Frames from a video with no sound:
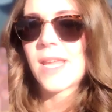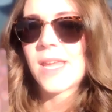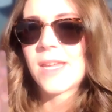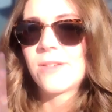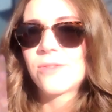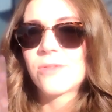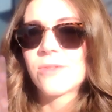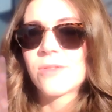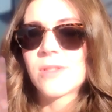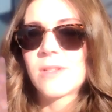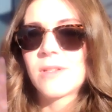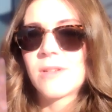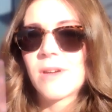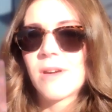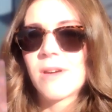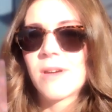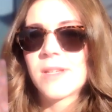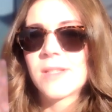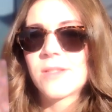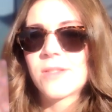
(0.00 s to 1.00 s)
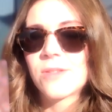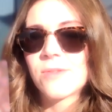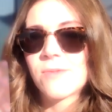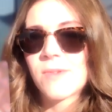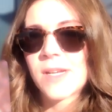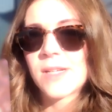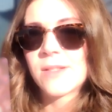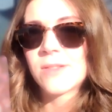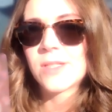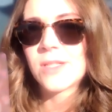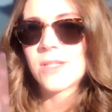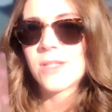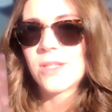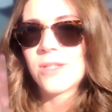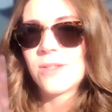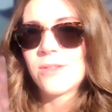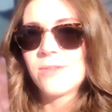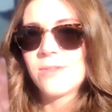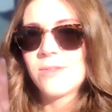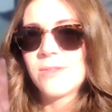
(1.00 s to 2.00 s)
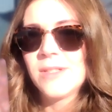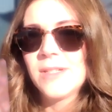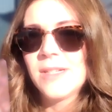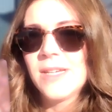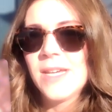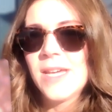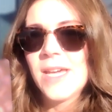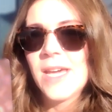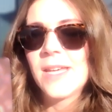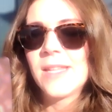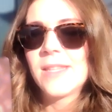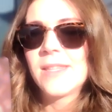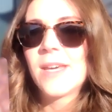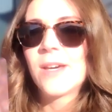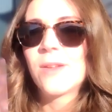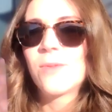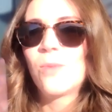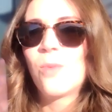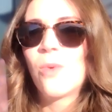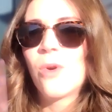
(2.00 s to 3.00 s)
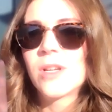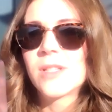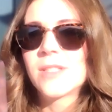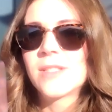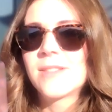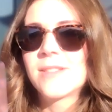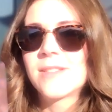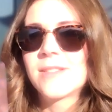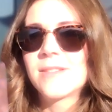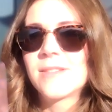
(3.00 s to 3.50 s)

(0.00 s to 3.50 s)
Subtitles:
angels and guides surrounding you that want